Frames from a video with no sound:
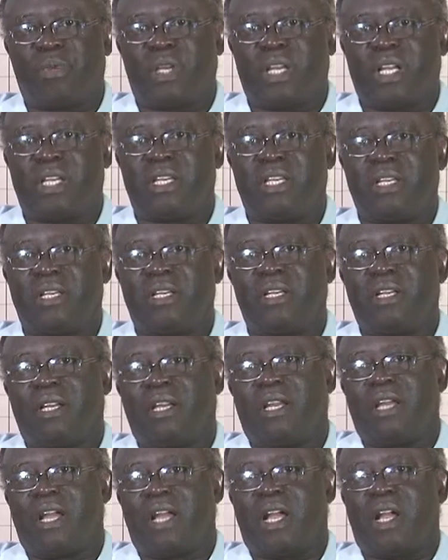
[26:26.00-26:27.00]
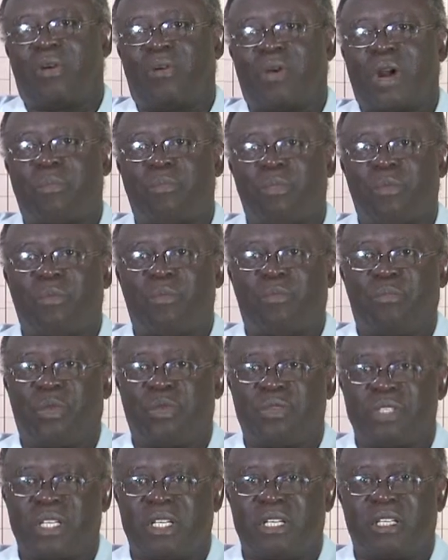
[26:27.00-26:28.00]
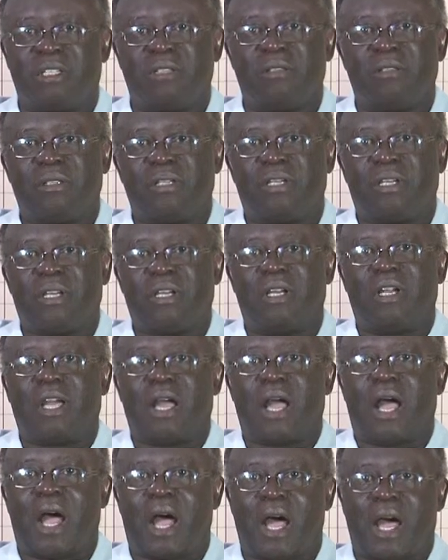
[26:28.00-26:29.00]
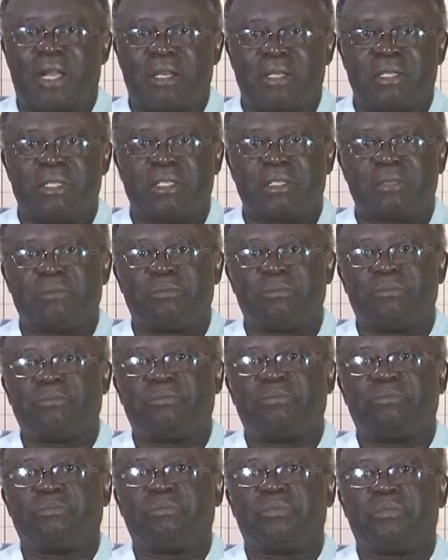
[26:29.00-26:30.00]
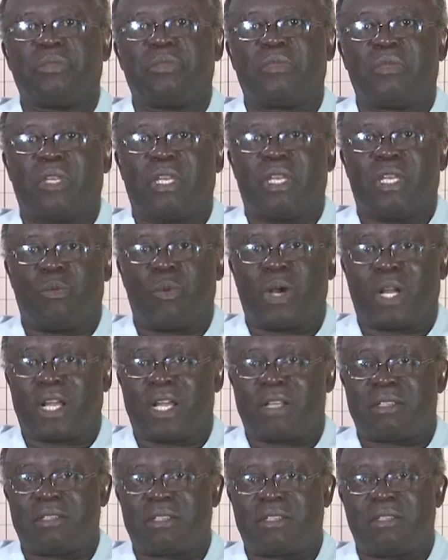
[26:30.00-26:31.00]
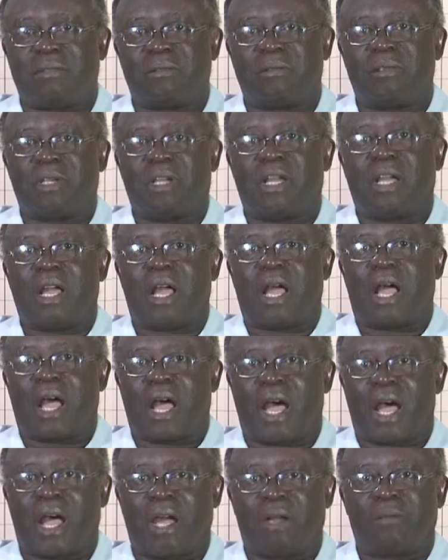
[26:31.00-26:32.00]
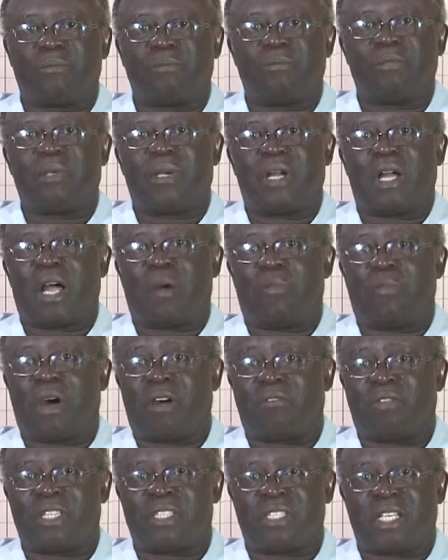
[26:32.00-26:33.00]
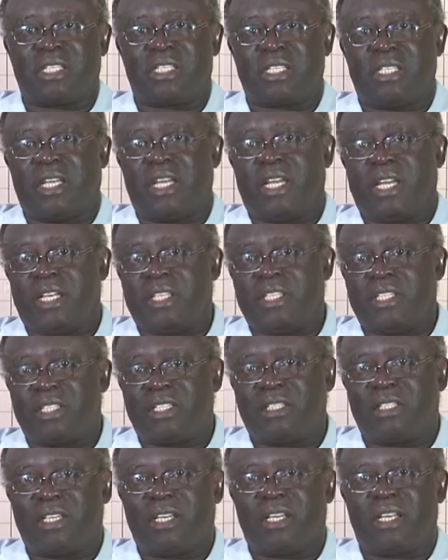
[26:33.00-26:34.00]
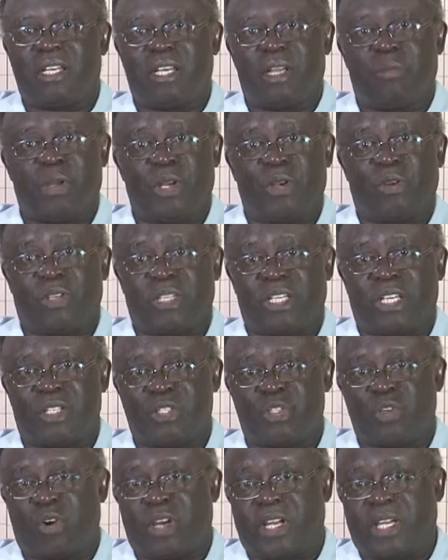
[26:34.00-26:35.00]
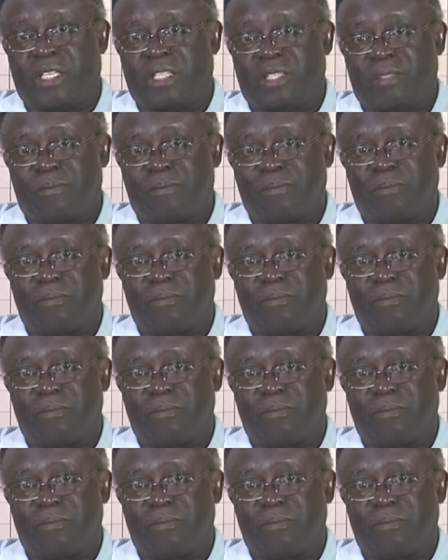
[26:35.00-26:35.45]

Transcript: played a rap music and the workers are above a certain age, they may not enjoy it.